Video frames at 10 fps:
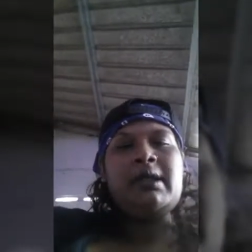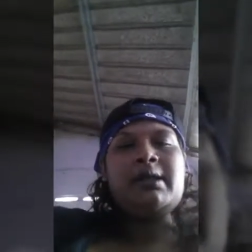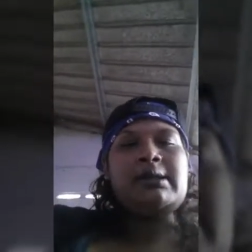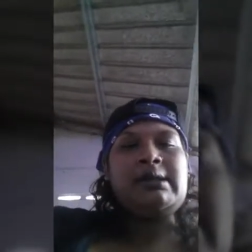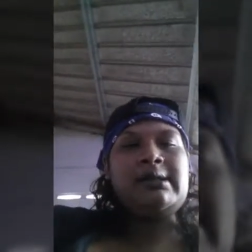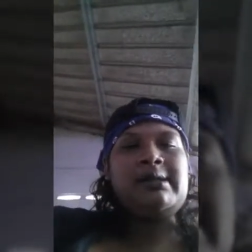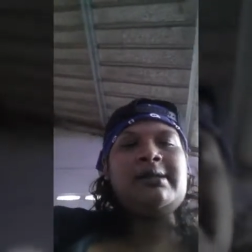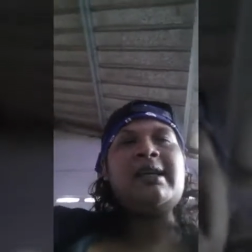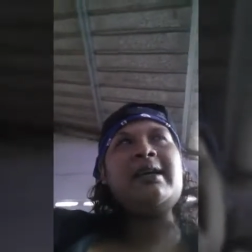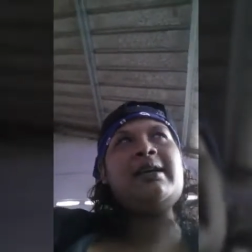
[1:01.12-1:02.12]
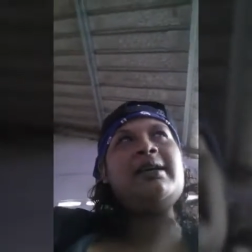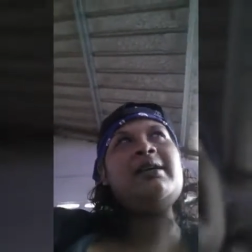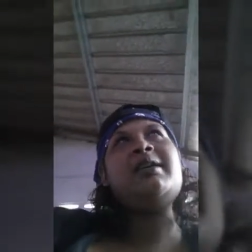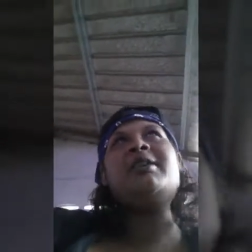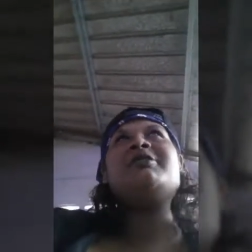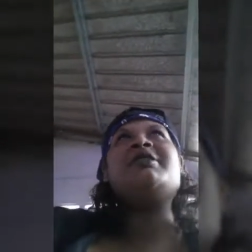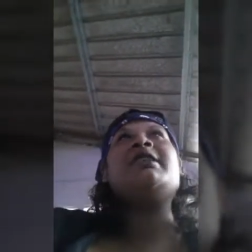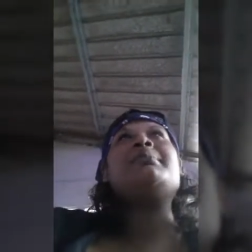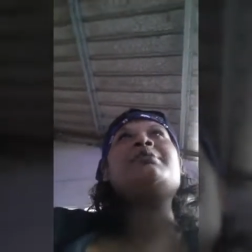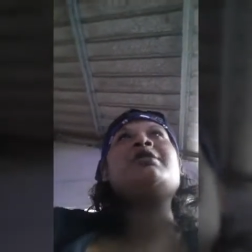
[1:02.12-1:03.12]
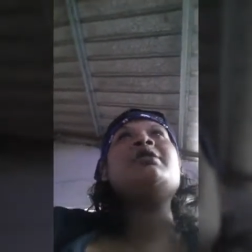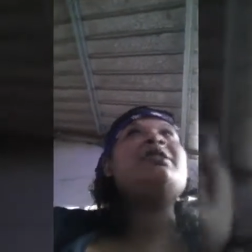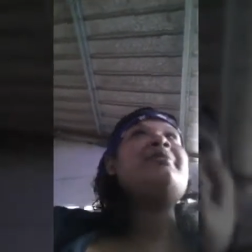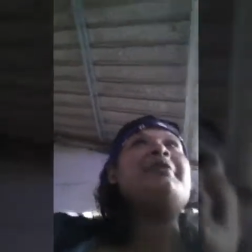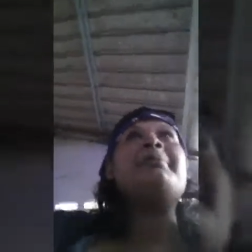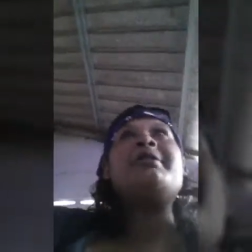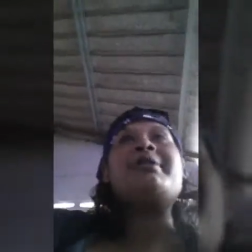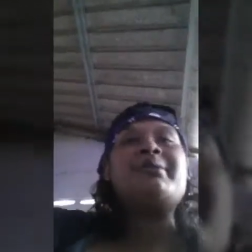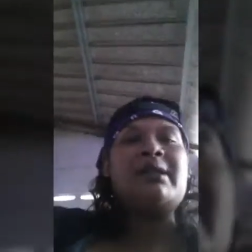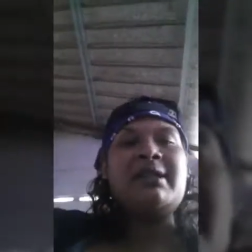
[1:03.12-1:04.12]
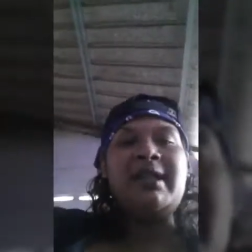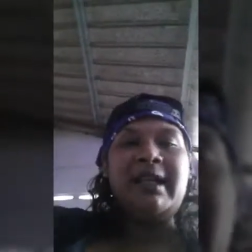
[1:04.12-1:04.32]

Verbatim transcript: because it was a, a redemption. Everybody went to